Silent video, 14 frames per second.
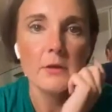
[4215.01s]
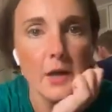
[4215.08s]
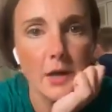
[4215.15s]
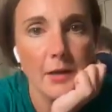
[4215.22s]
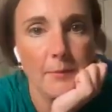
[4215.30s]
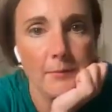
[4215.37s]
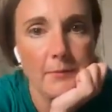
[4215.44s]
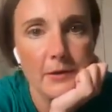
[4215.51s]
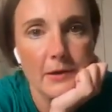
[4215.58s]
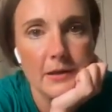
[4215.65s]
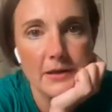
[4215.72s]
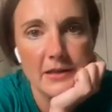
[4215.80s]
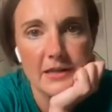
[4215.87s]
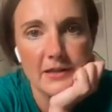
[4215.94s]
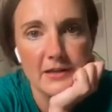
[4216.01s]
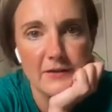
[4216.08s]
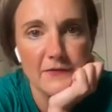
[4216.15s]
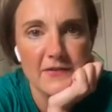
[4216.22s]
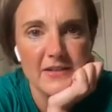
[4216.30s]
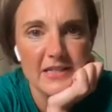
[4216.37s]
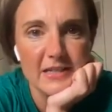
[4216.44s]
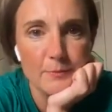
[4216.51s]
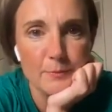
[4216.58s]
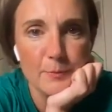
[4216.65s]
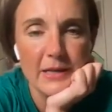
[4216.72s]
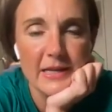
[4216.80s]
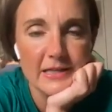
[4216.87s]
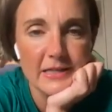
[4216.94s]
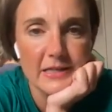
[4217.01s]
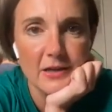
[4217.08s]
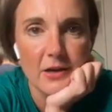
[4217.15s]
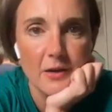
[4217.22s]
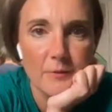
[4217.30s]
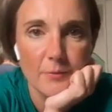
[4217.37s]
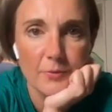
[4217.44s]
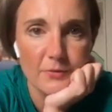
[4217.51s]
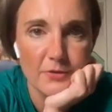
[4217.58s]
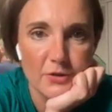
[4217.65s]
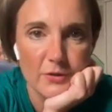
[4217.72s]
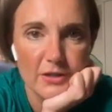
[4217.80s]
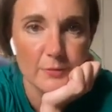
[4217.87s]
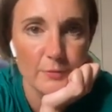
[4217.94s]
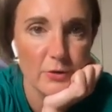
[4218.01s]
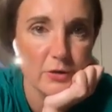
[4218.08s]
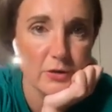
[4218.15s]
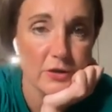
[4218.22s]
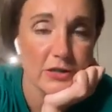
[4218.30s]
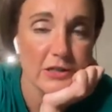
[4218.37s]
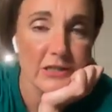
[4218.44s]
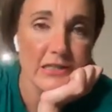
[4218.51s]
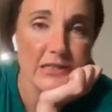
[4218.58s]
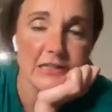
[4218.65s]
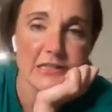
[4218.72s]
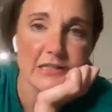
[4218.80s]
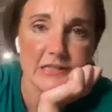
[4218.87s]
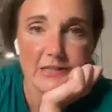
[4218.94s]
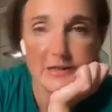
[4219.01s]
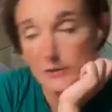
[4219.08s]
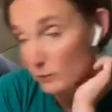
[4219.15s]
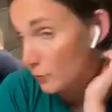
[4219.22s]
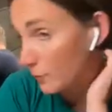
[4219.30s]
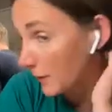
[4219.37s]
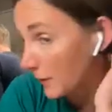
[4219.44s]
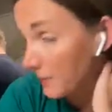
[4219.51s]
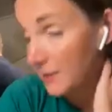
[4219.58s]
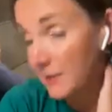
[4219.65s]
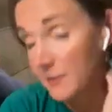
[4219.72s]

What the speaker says: And if it didn't blend up to a smooth consistency, it would be,